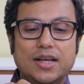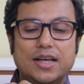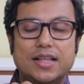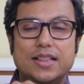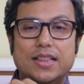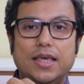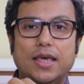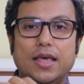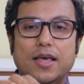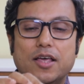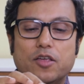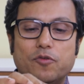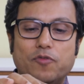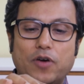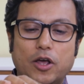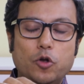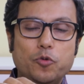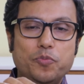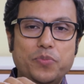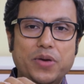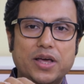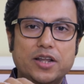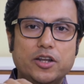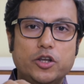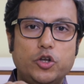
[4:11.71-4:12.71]
the
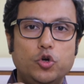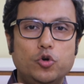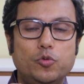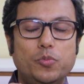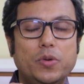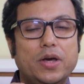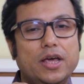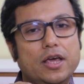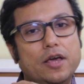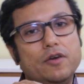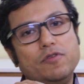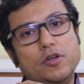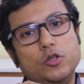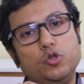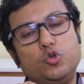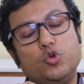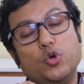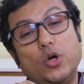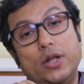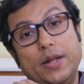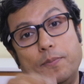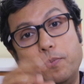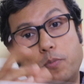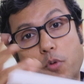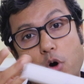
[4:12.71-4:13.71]
fallopian tube
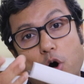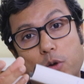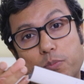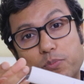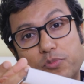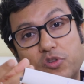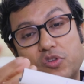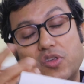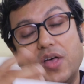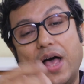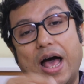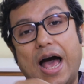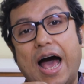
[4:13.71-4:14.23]
eventually pops,